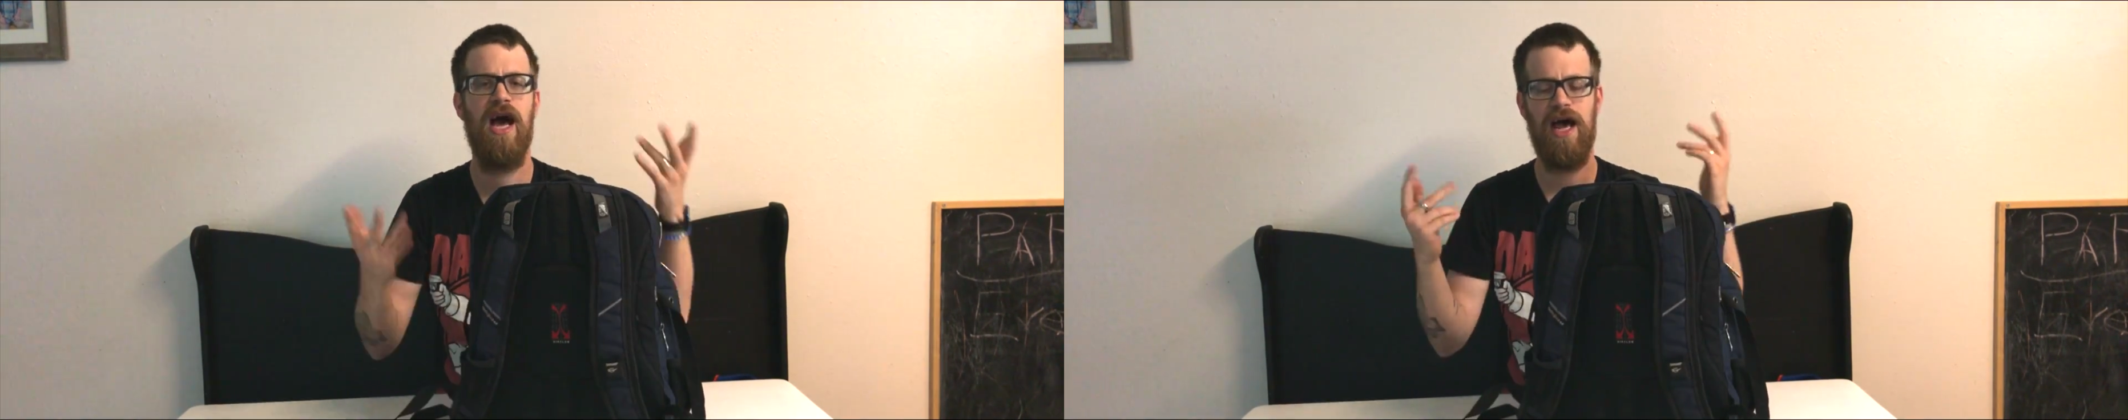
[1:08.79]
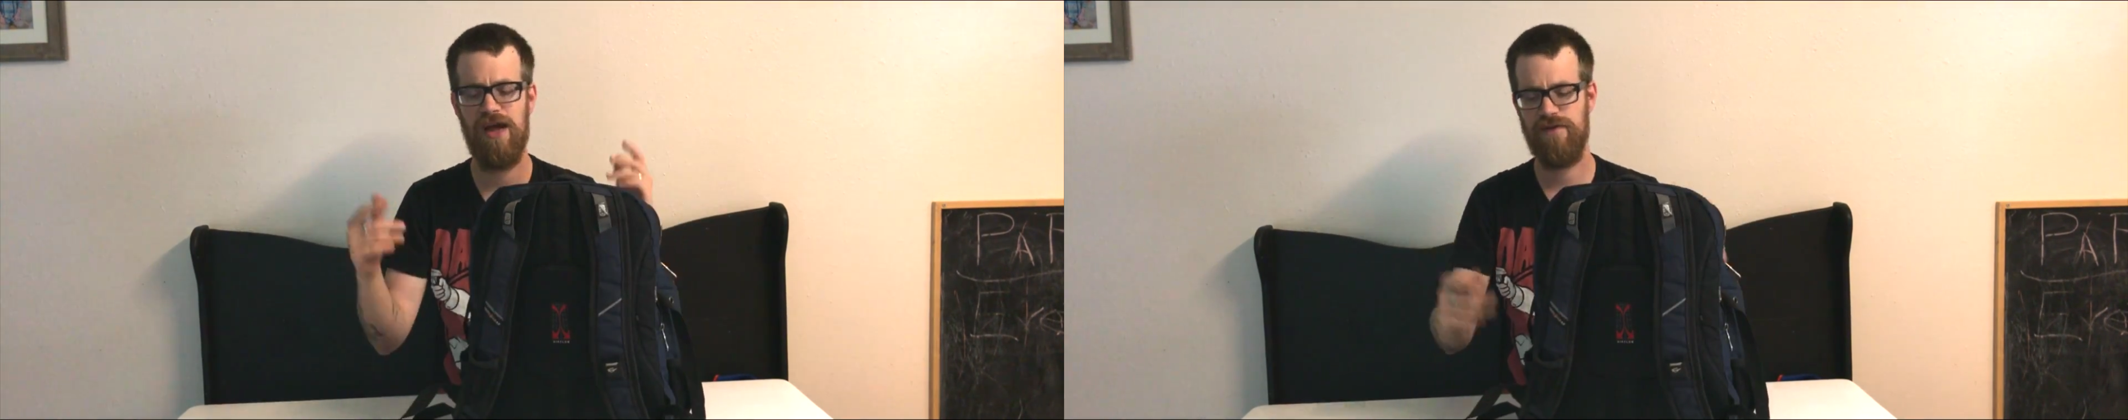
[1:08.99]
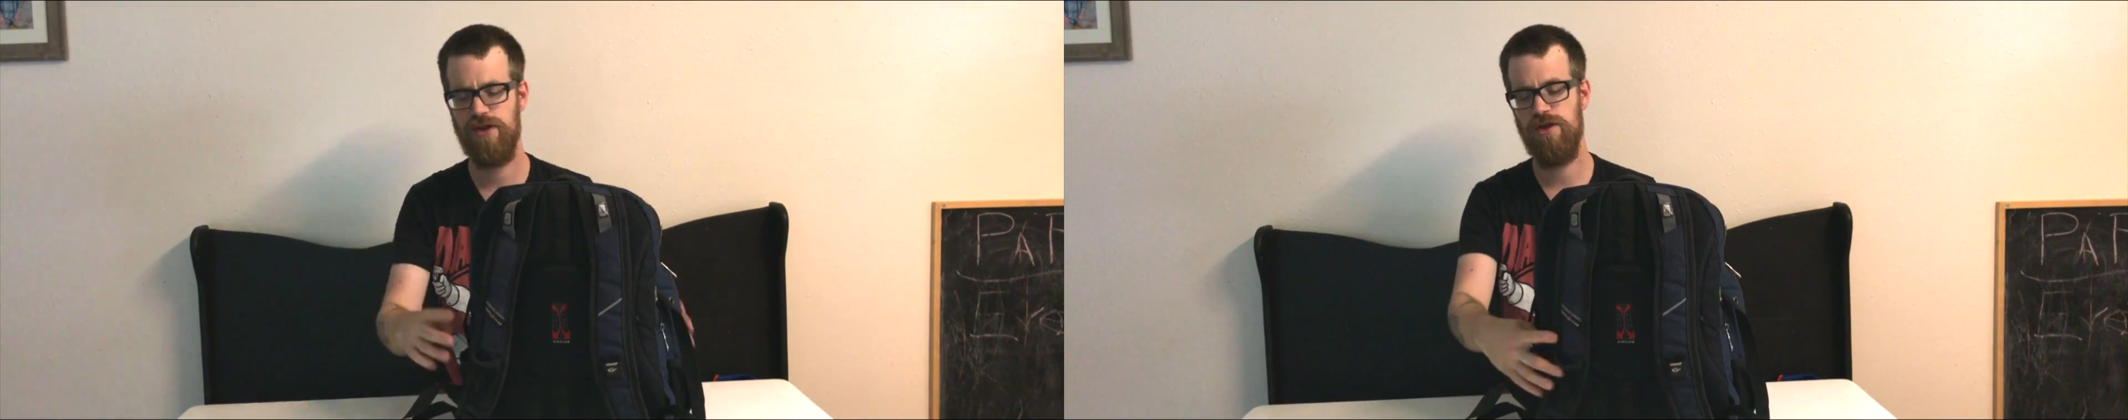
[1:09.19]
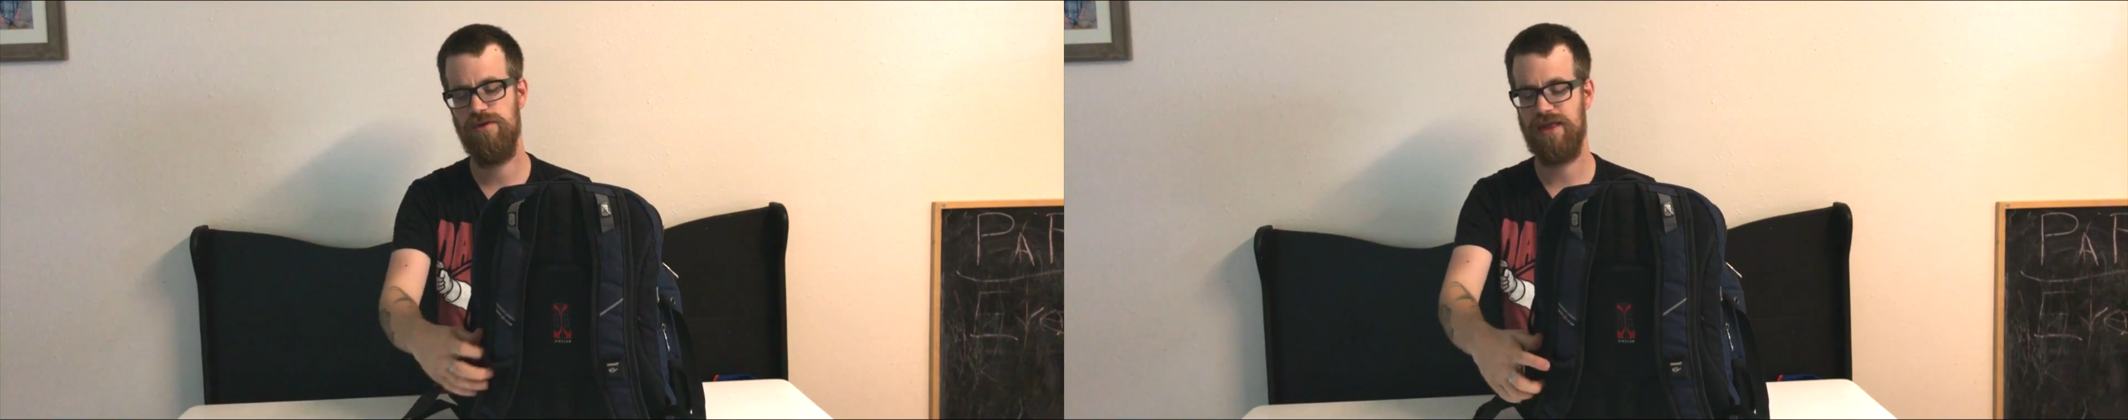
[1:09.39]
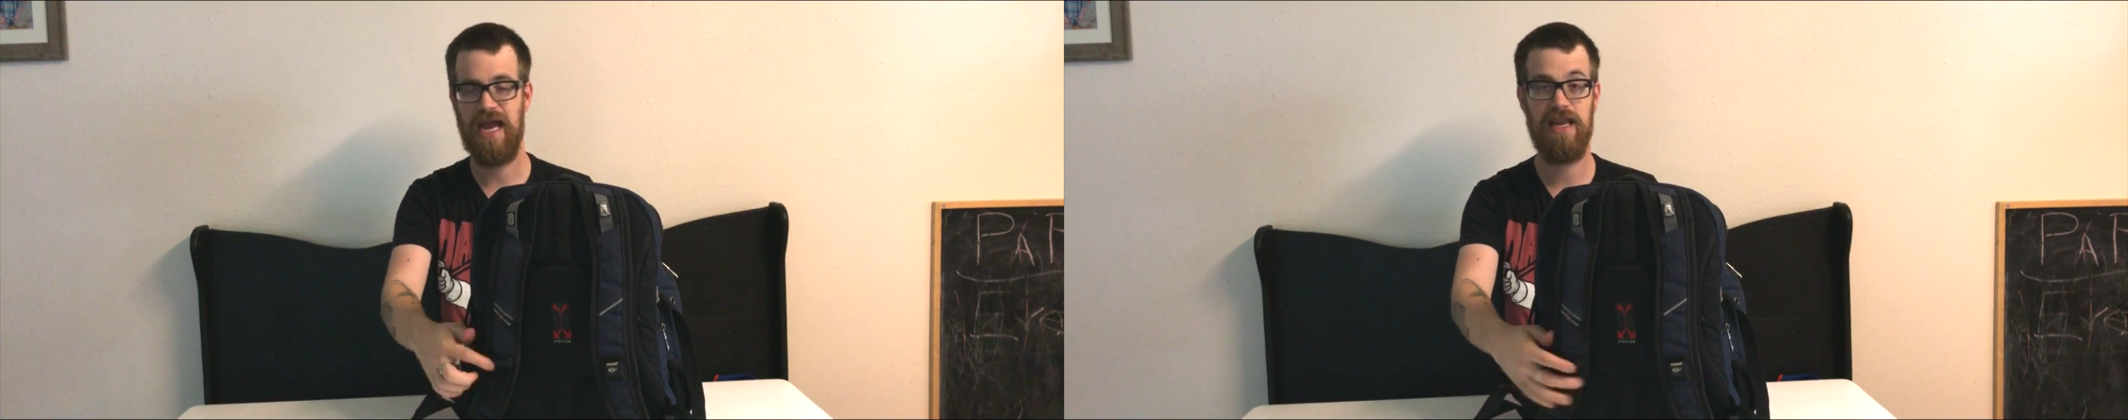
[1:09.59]
I never
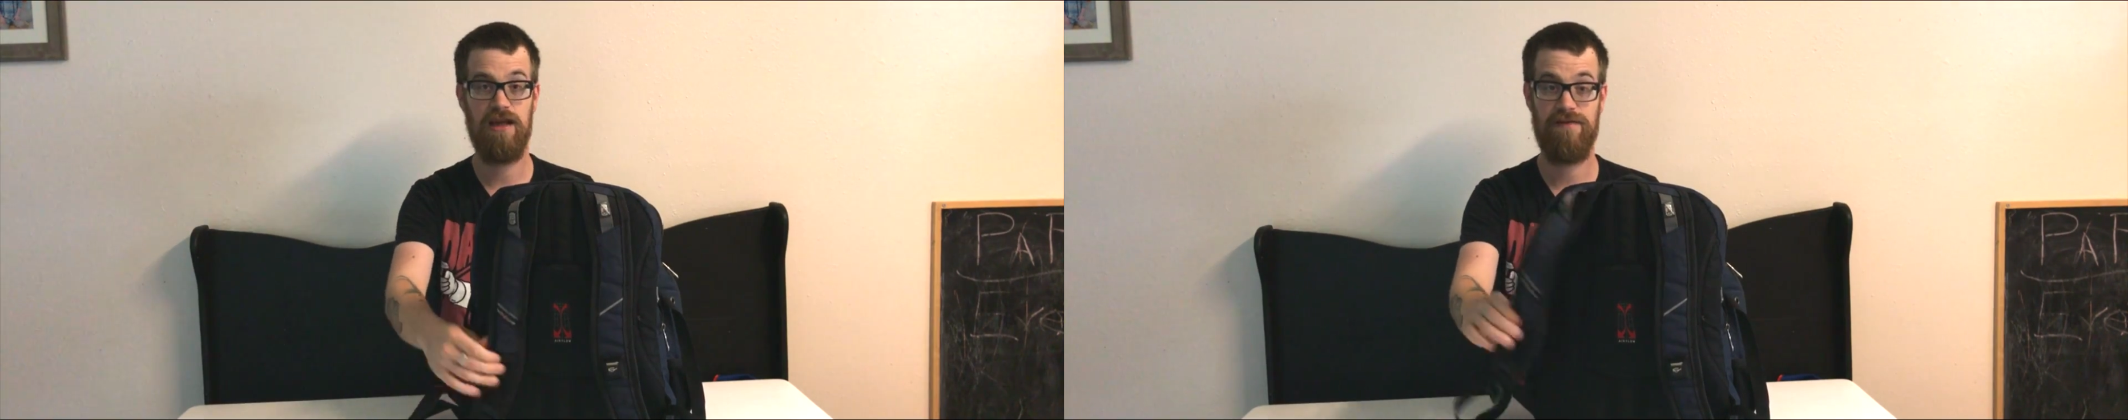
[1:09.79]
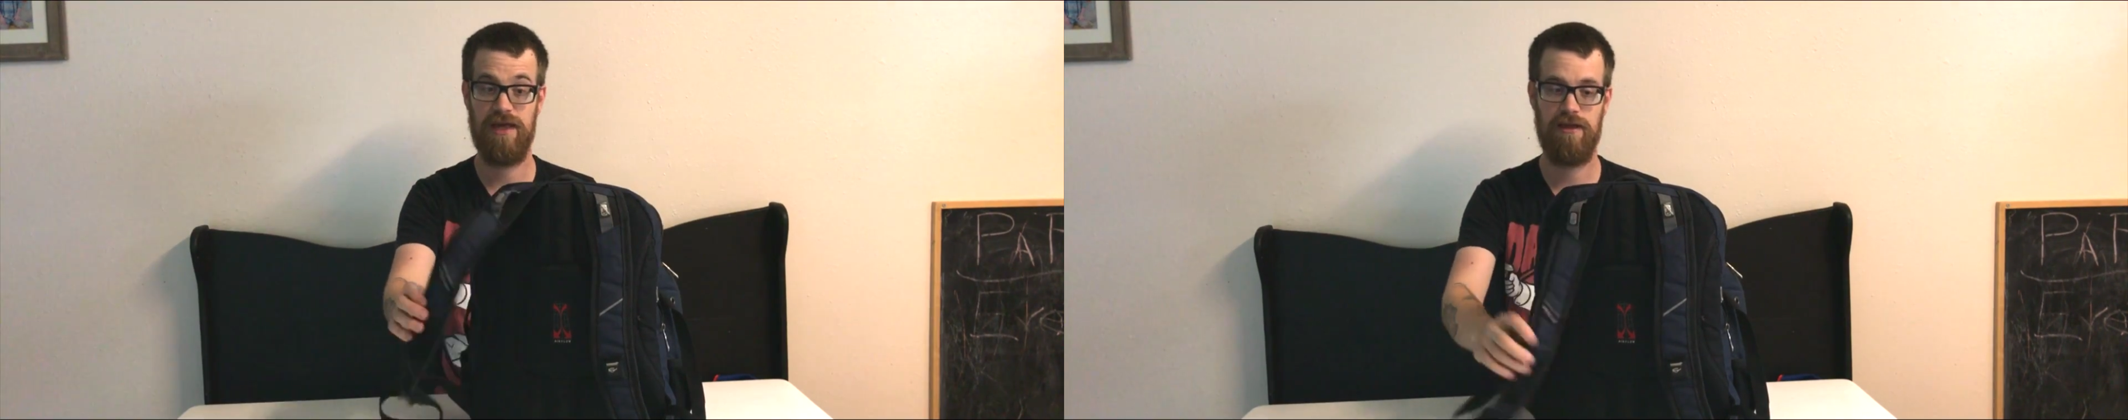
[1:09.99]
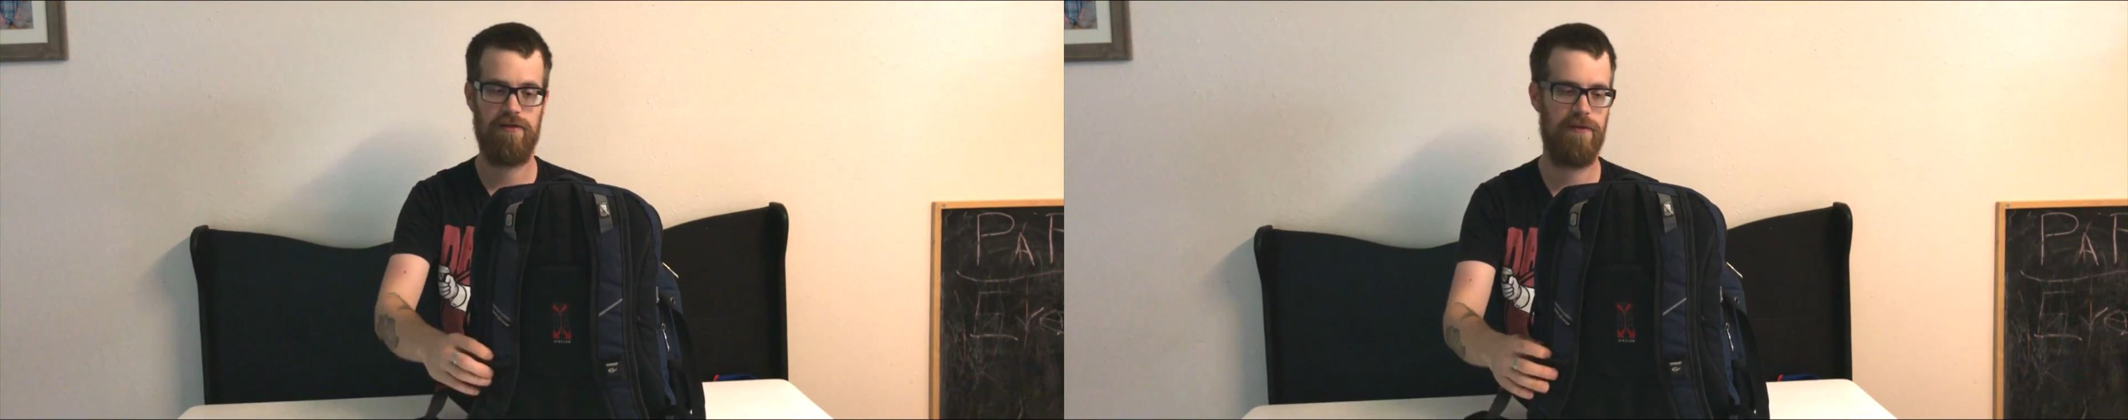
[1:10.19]
use any of these.